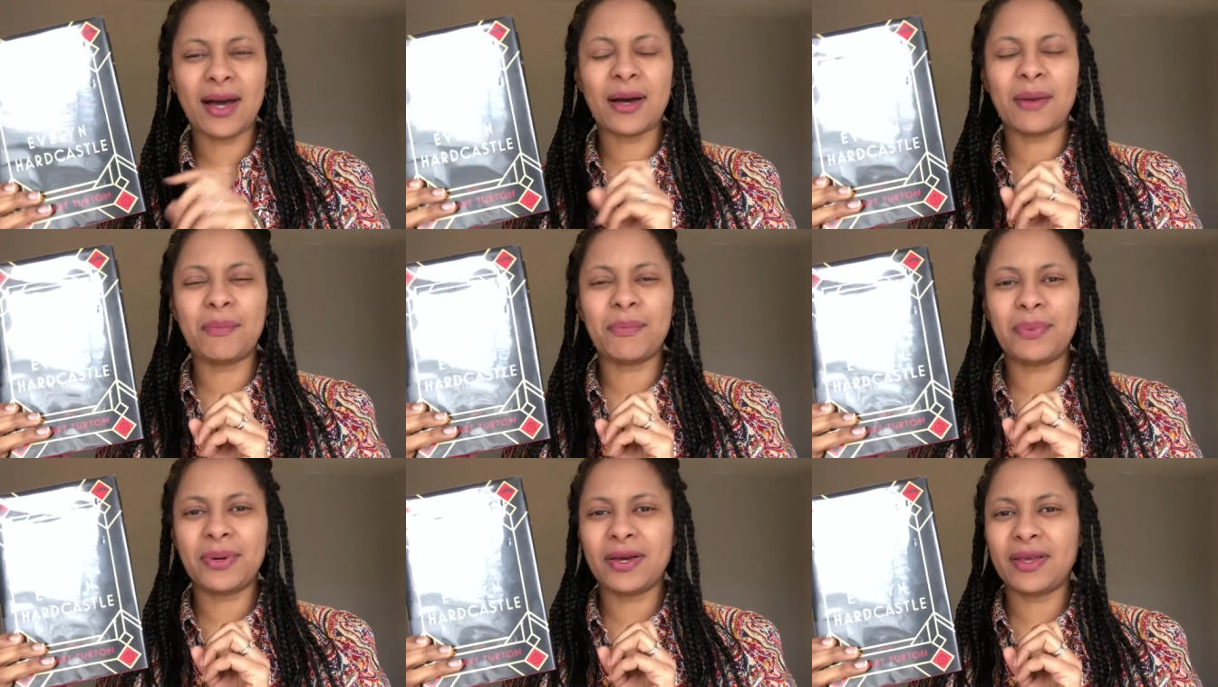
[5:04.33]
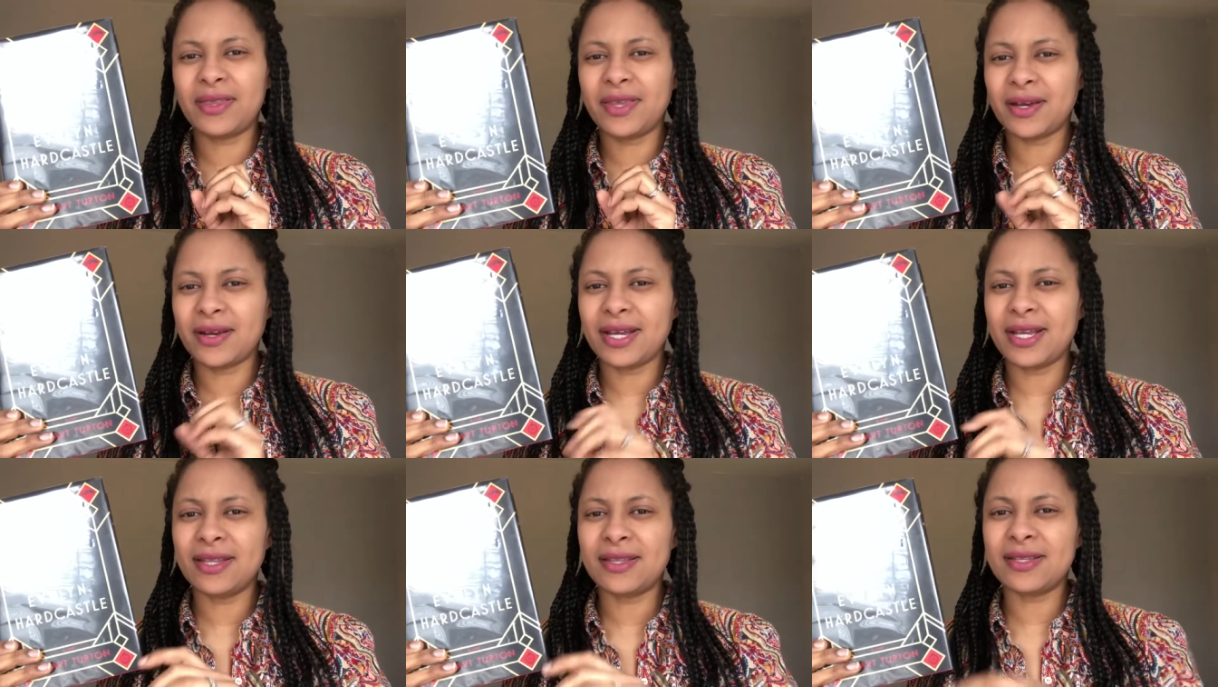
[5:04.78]
up,
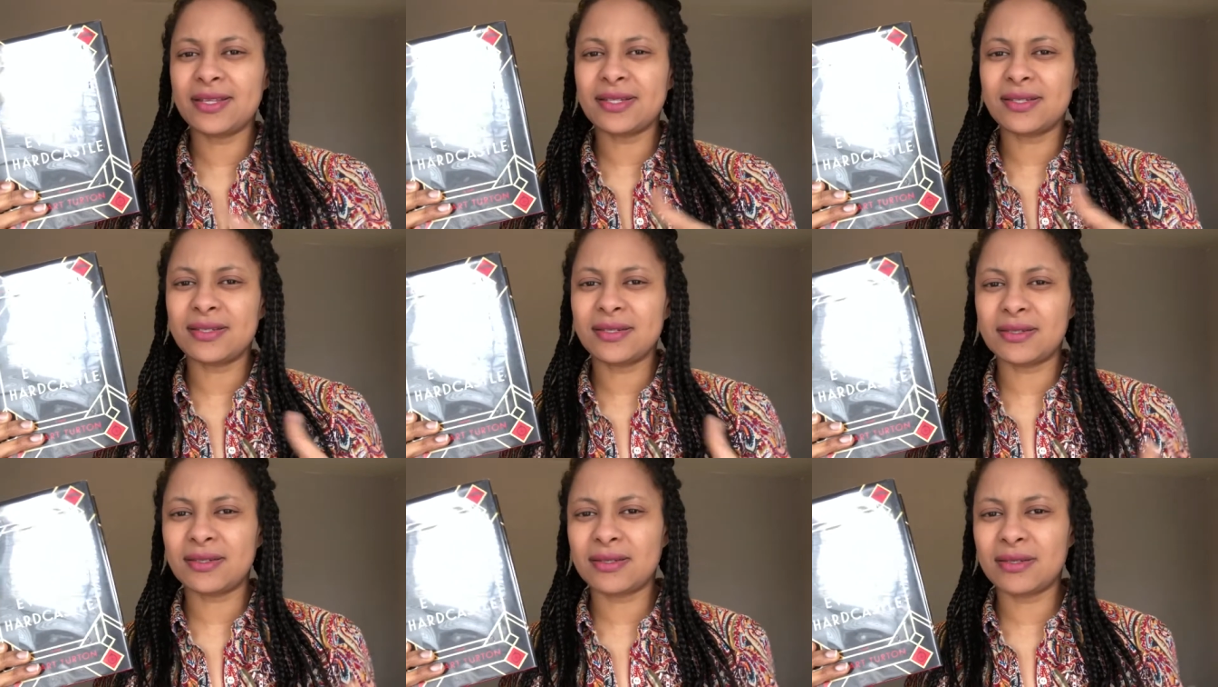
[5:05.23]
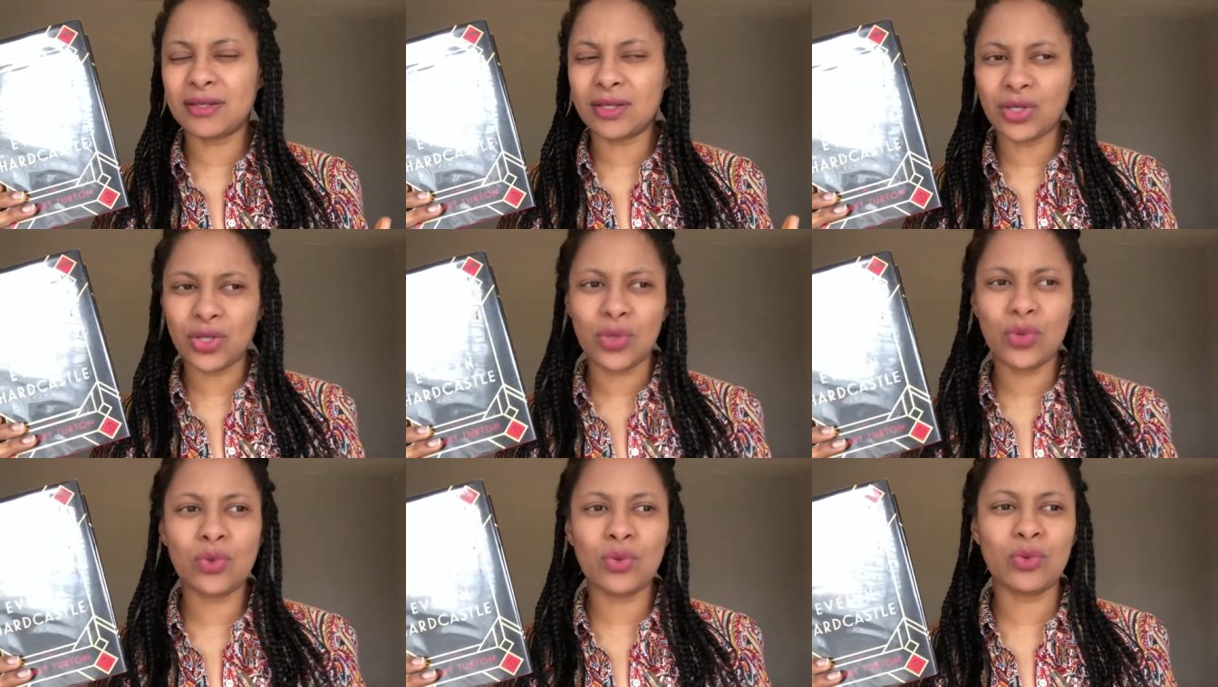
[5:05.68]
they're in this
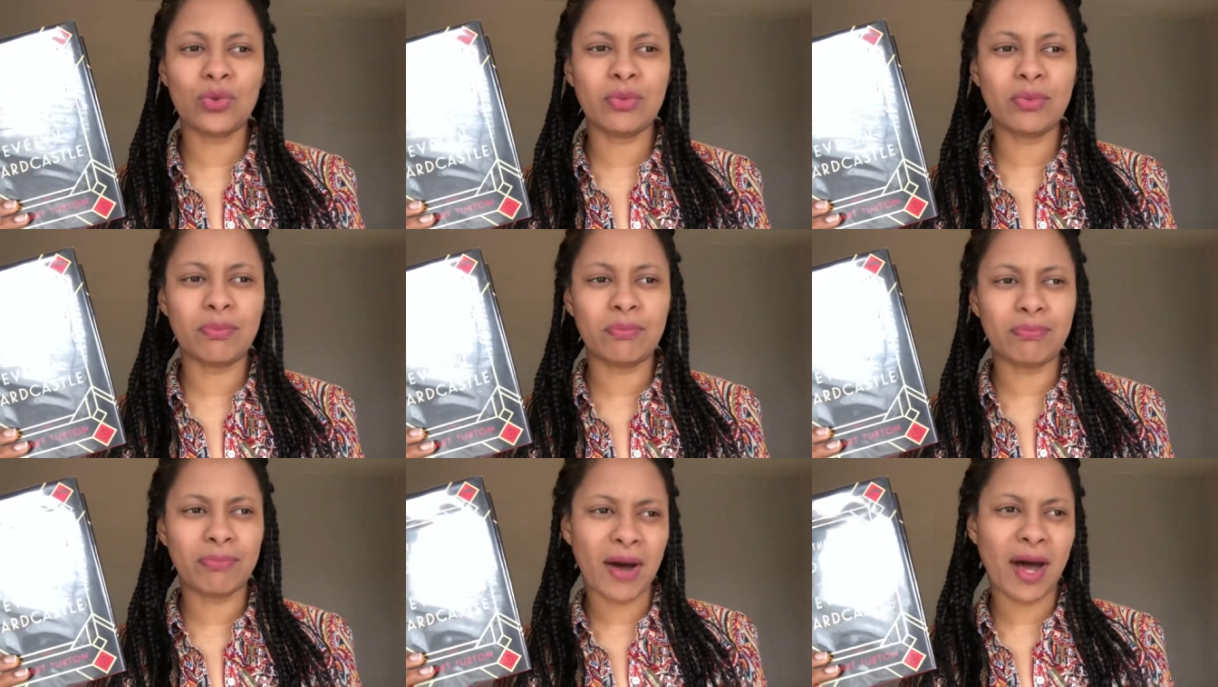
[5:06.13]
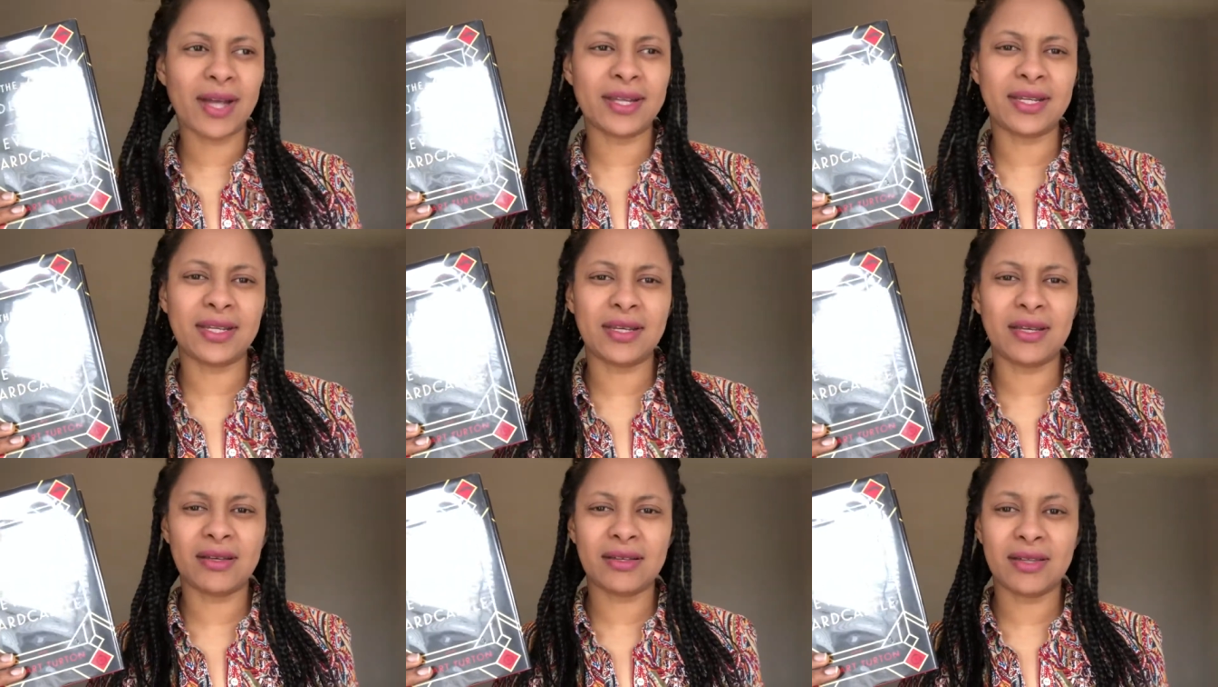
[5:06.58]
new
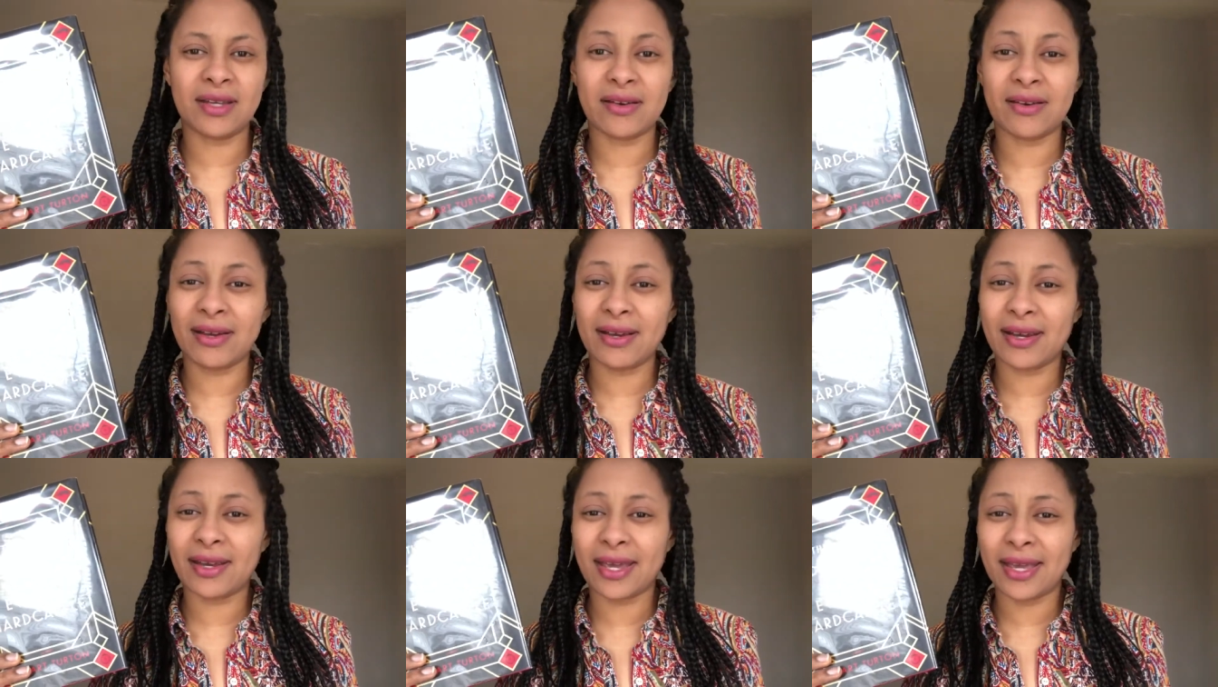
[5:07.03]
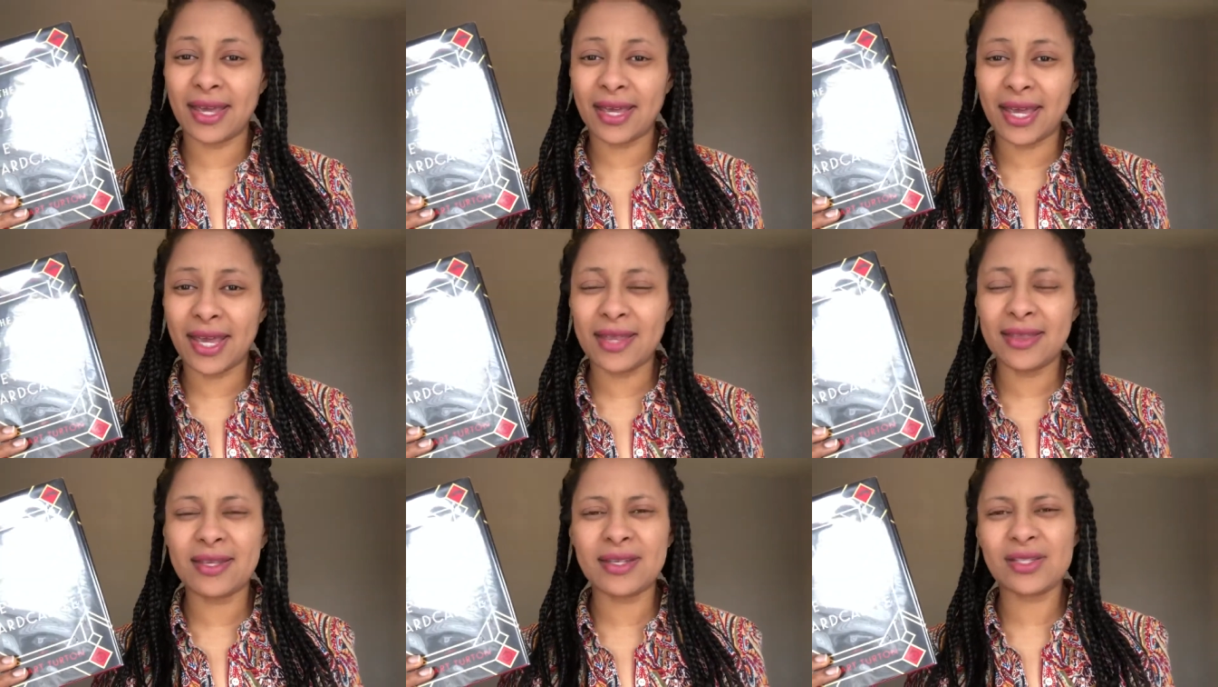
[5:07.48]
body, they're
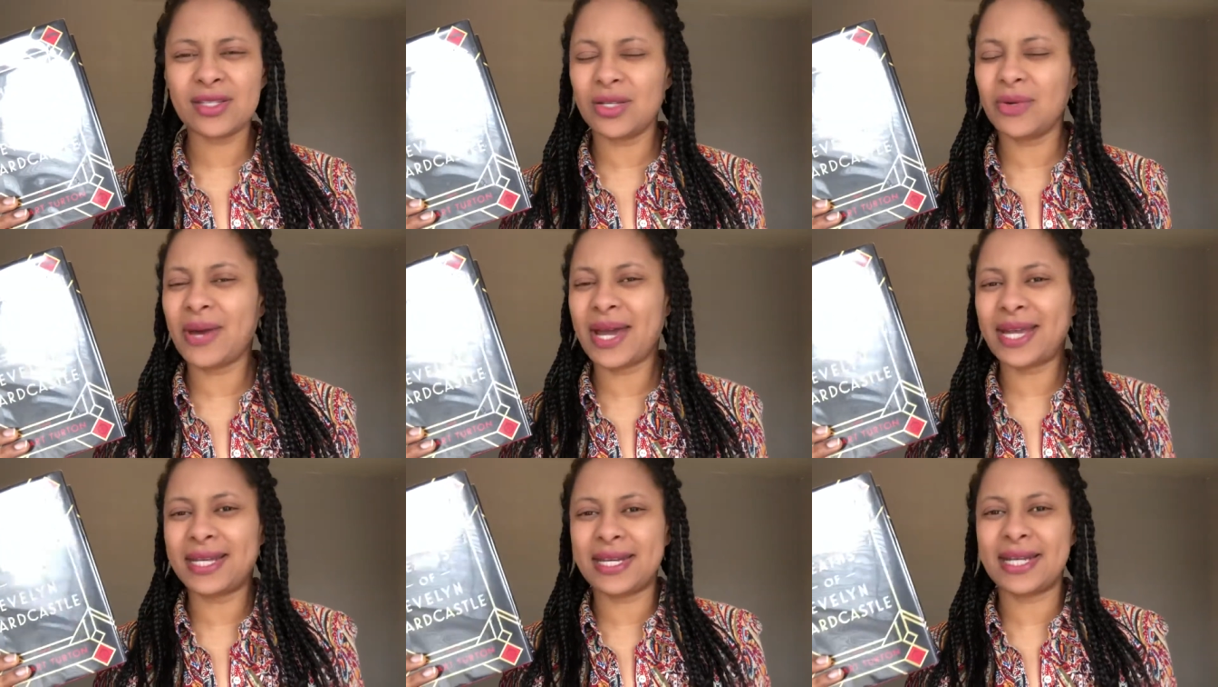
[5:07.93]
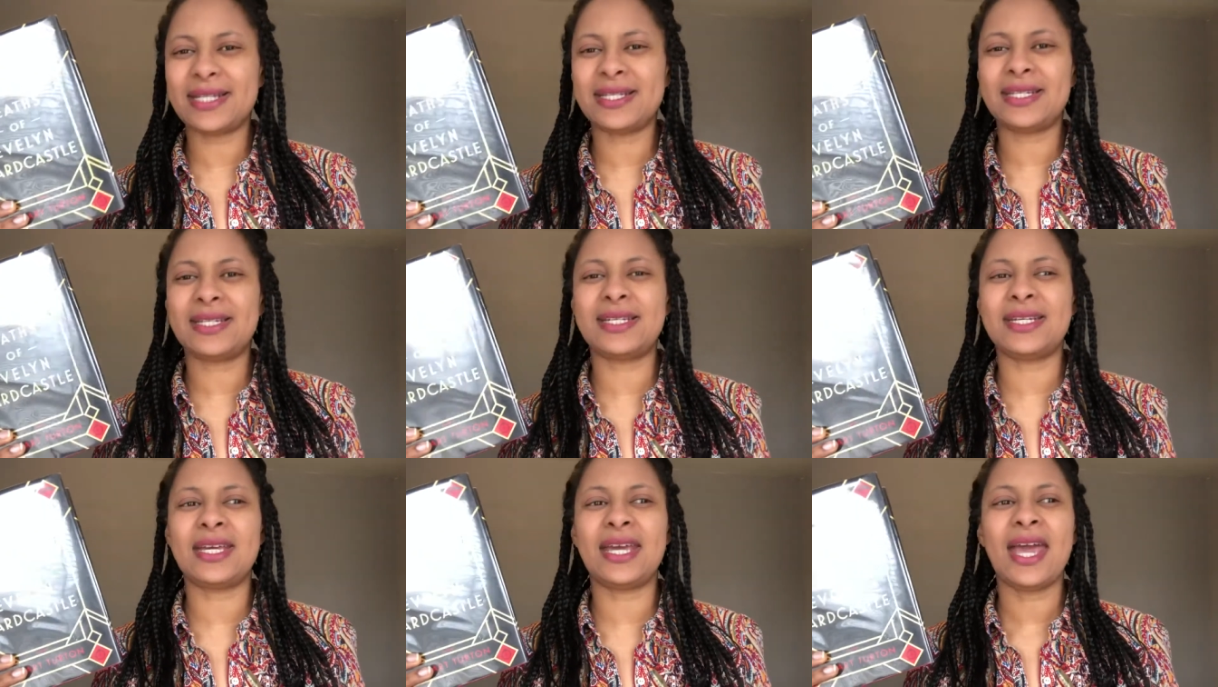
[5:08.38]
in this new
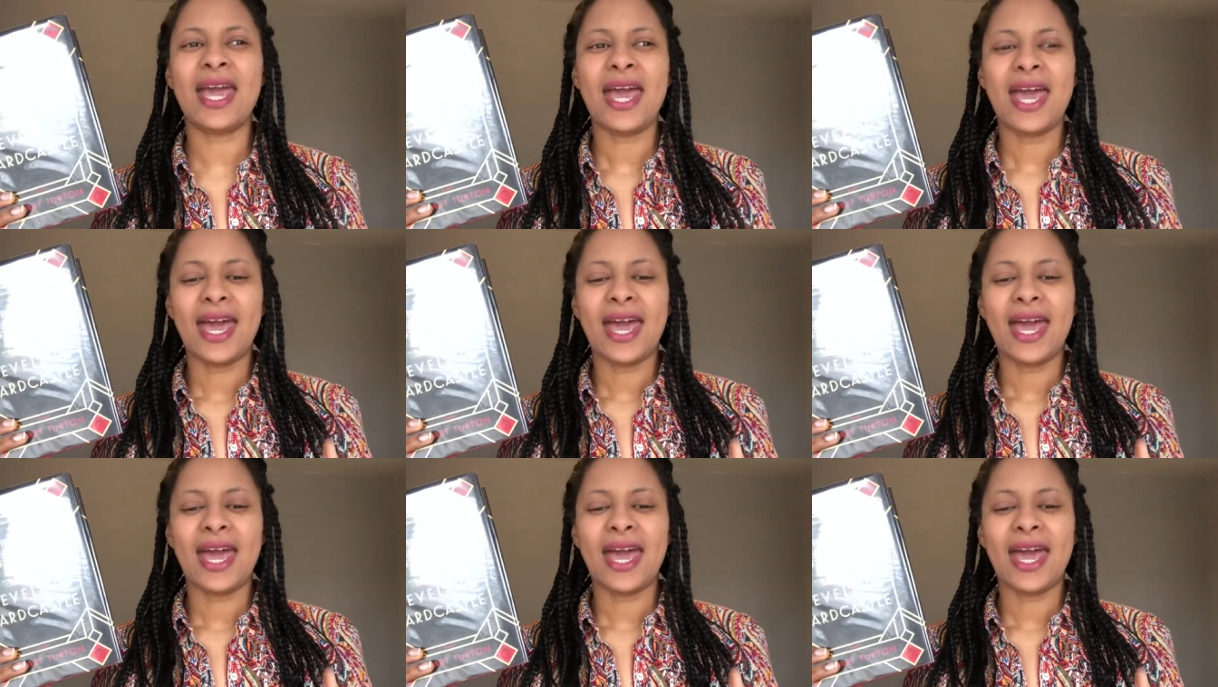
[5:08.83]
identity,